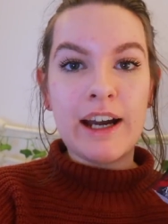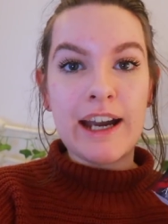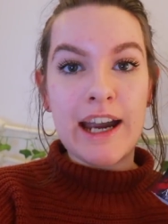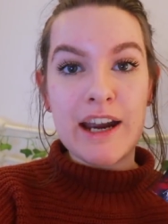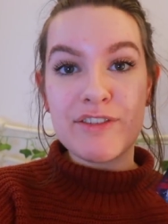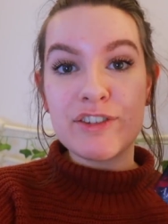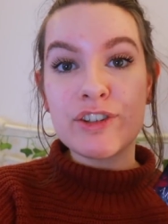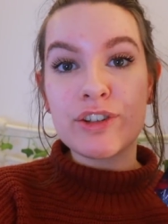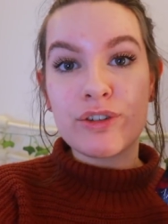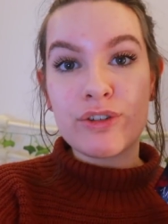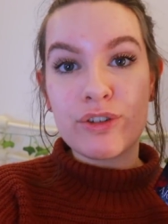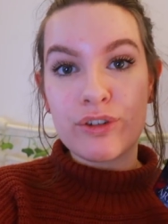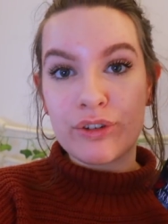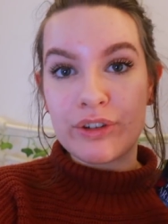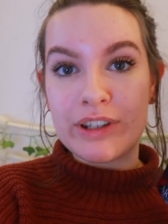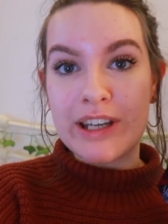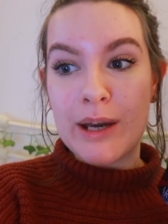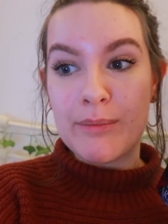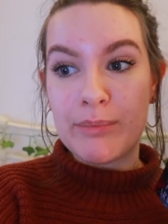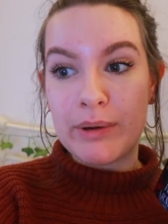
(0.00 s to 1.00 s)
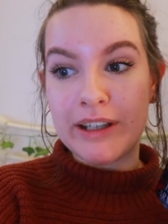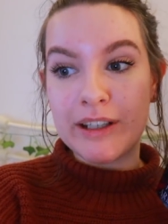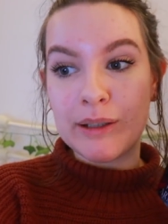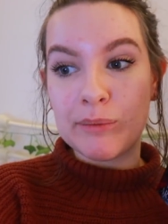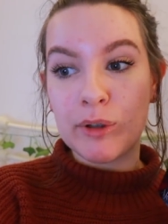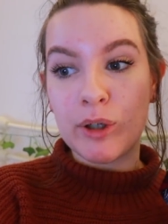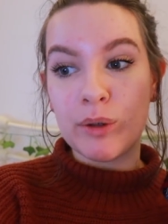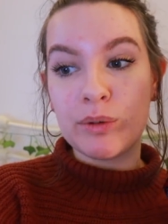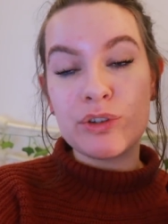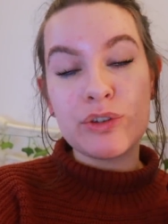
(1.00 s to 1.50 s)
I haven't done so yet, but I
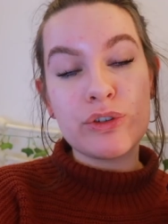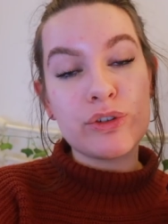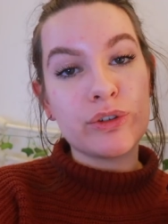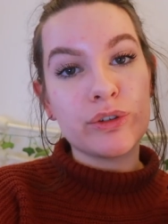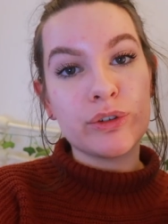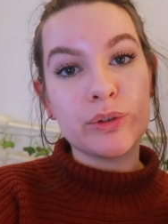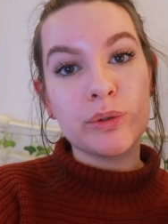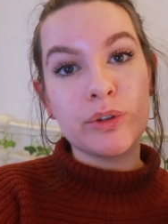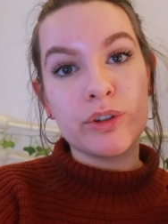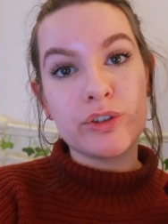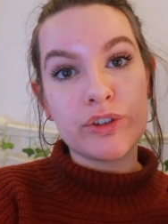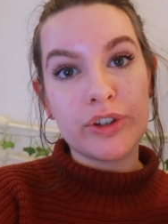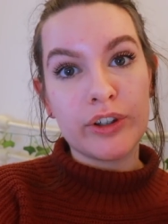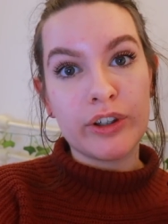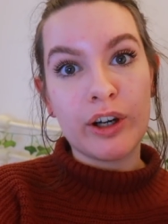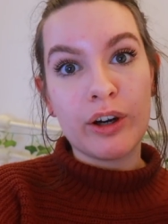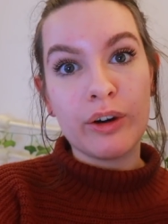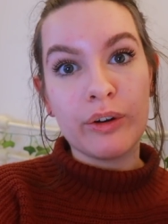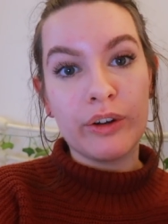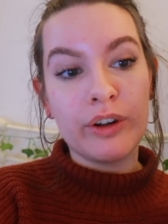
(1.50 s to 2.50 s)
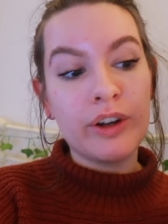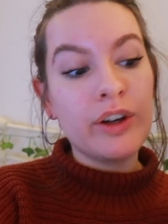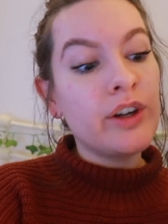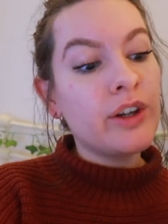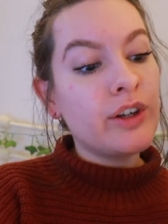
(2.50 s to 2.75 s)
am going to turn it on